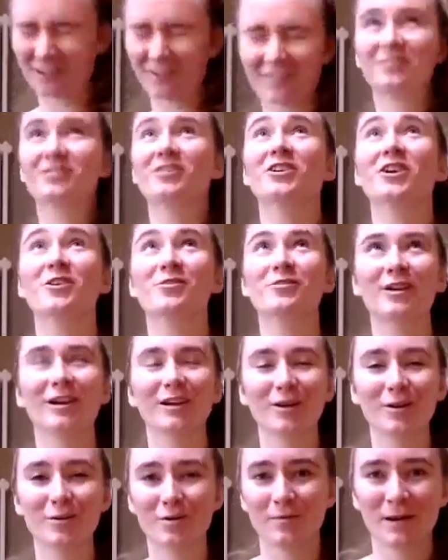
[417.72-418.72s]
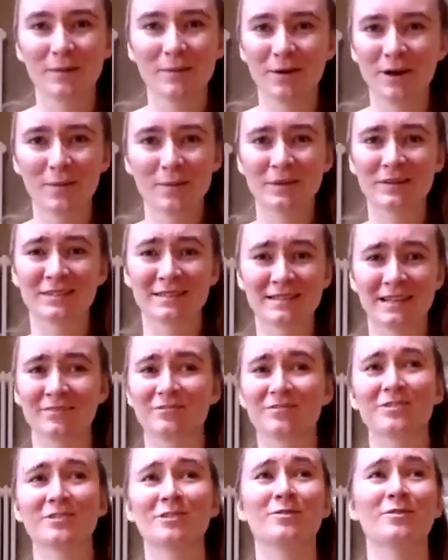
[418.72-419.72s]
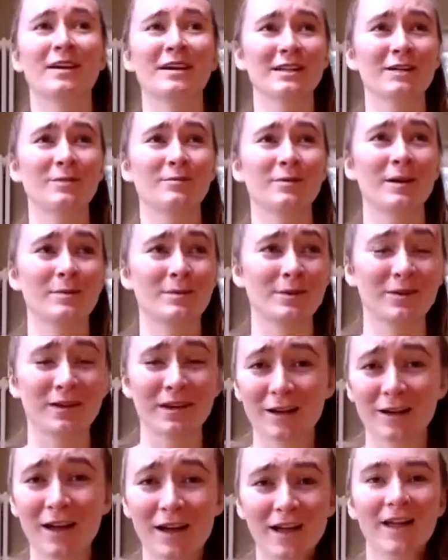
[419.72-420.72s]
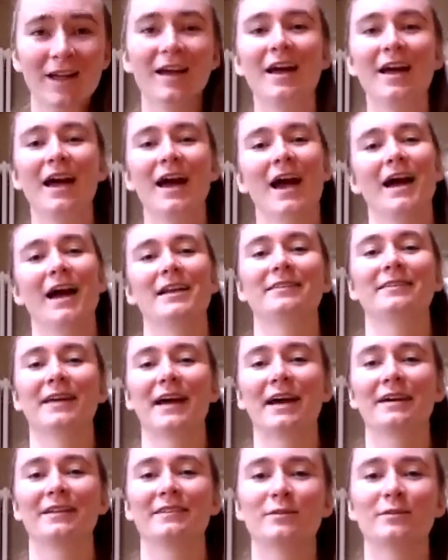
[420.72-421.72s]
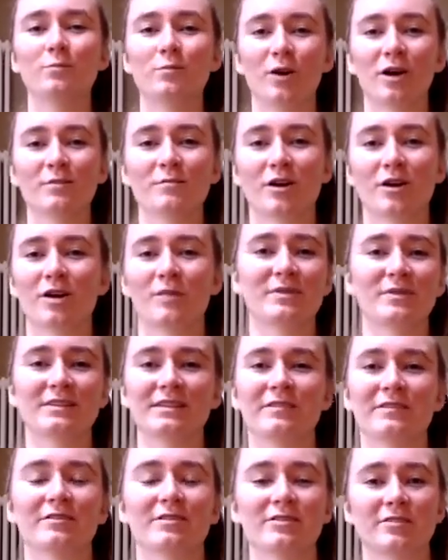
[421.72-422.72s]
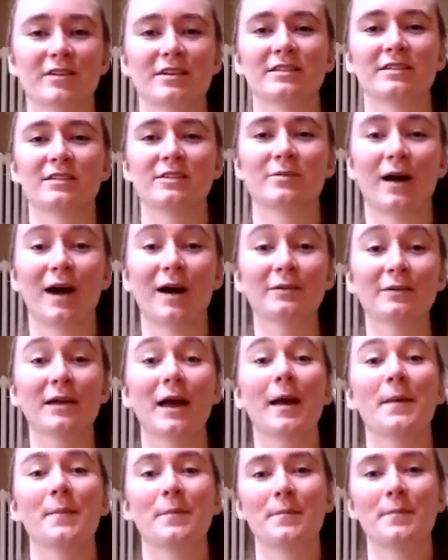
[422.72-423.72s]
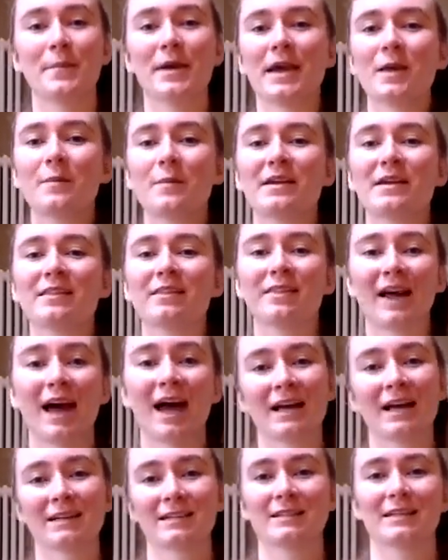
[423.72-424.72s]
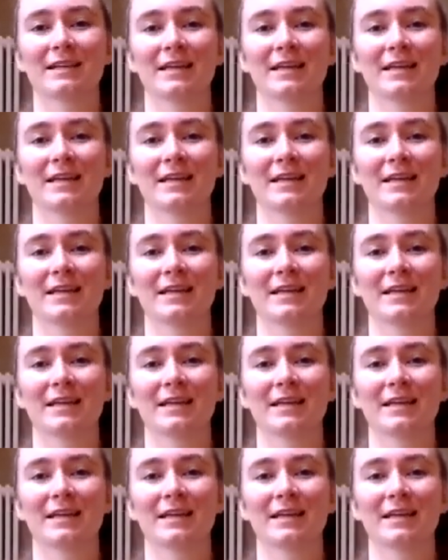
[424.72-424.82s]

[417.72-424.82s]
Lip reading: got no clue what my purpose is, I have just no idea what I'm doing, and that the word purpose even stresses you out, maybe that